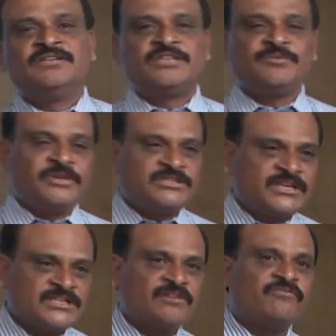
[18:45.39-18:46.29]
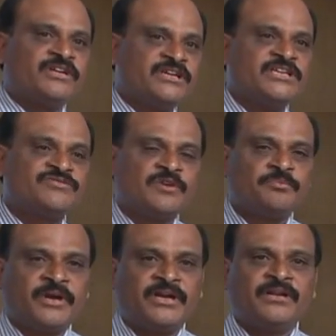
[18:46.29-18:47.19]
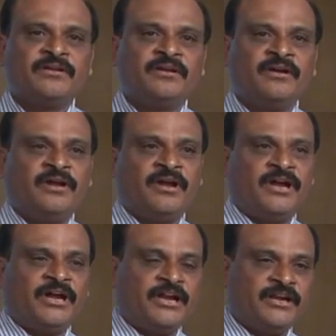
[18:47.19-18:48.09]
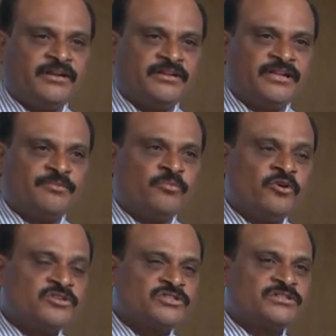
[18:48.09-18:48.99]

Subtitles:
See, business acquiring is one part, and the most